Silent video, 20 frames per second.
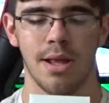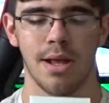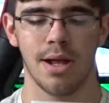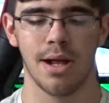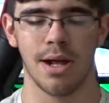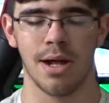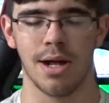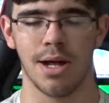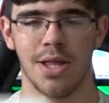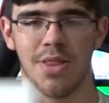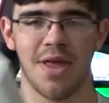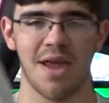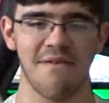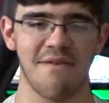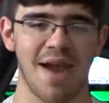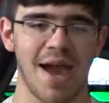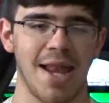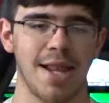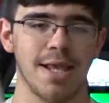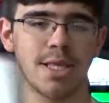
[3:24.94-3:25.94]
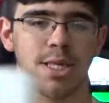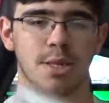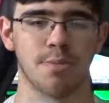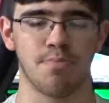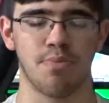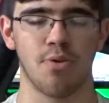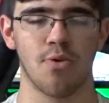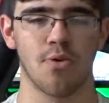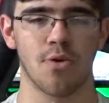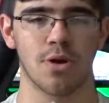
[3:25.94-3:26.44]
They've added
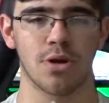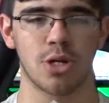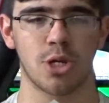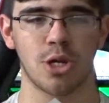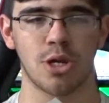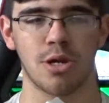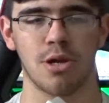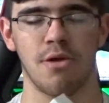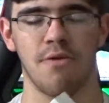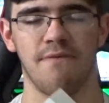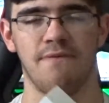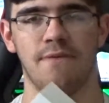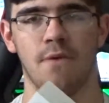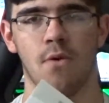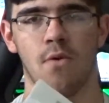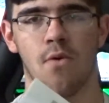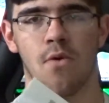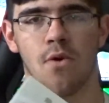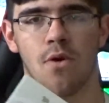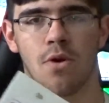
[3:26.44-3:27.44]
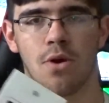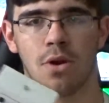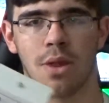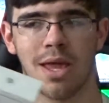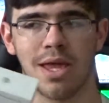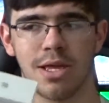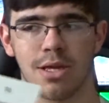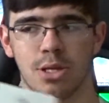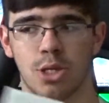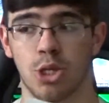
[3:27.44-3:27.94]
support for
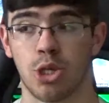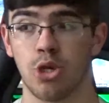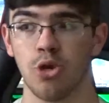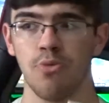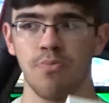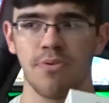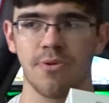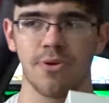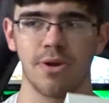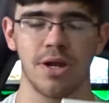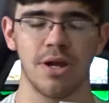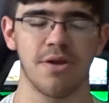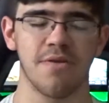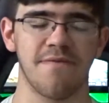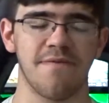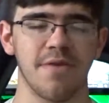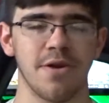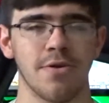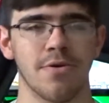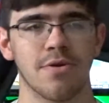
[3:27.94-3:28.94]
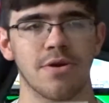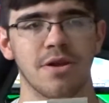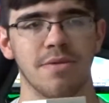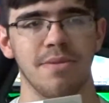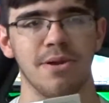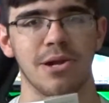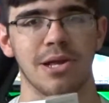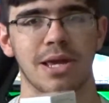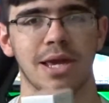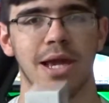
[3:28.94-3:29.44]
like super near field
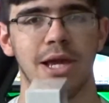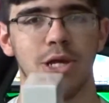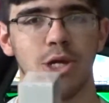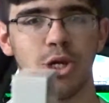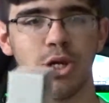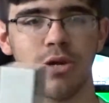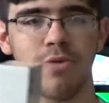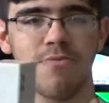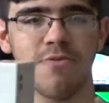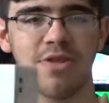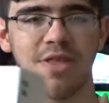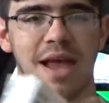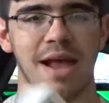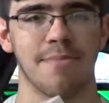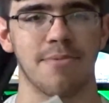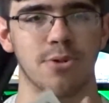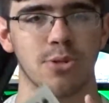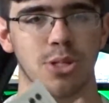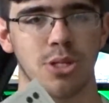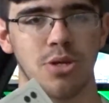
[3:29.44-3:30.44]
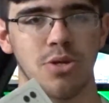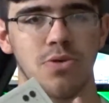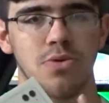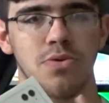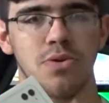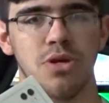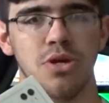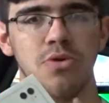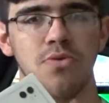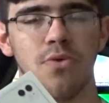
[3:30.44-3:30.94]
communication with Apple's new
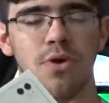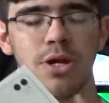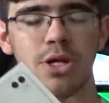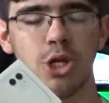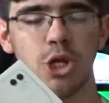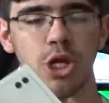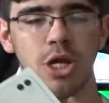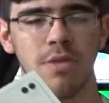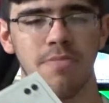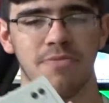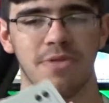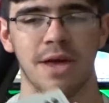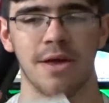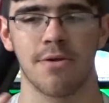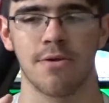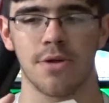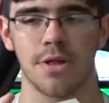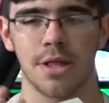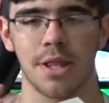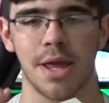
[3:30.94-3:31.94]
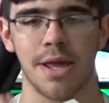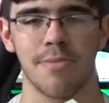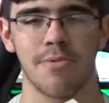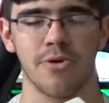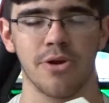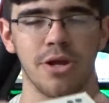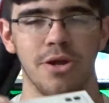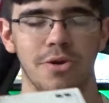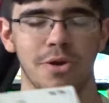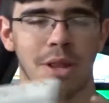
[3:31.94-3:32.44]
U1 chip that'll enable
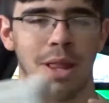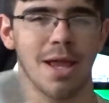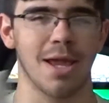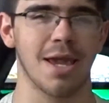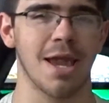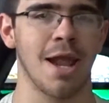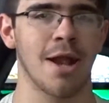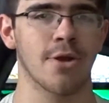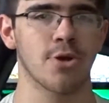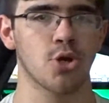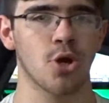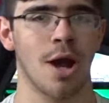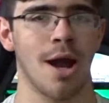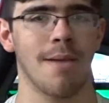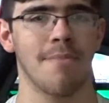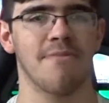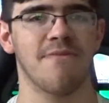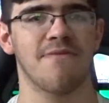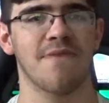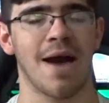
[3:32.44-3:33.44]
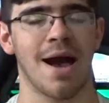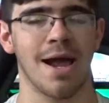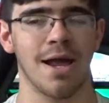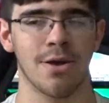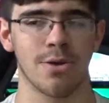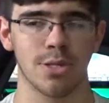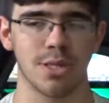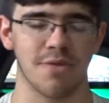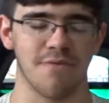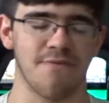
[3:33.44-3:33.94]
you to like airdrop
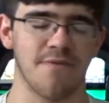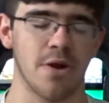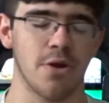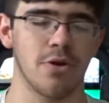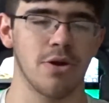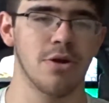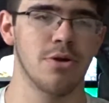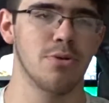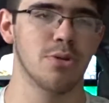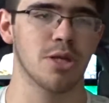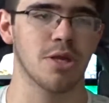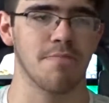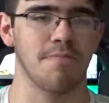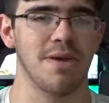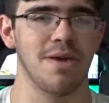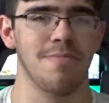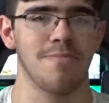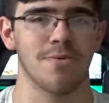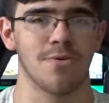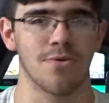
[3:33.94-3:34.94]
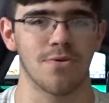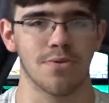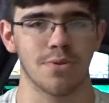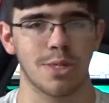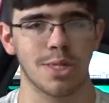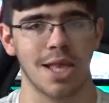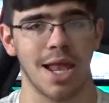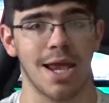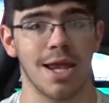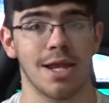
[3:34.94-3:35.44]
files and photos to people
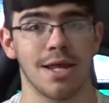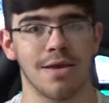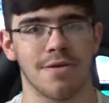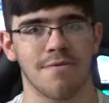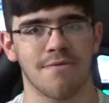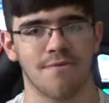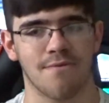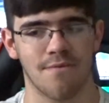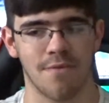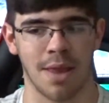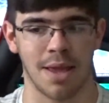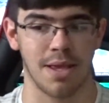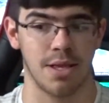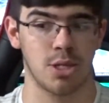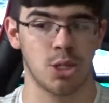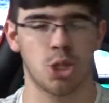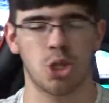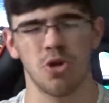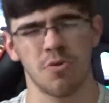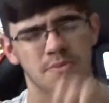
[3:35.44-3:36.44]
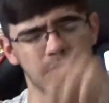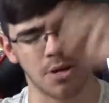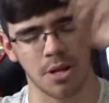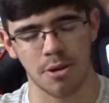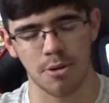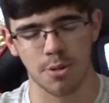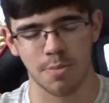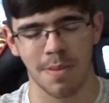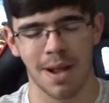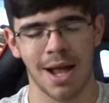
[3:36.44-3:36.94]
standing like super
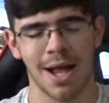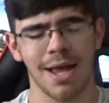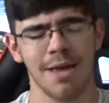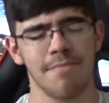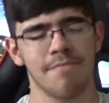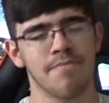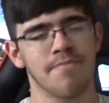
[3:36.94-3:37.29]
close by.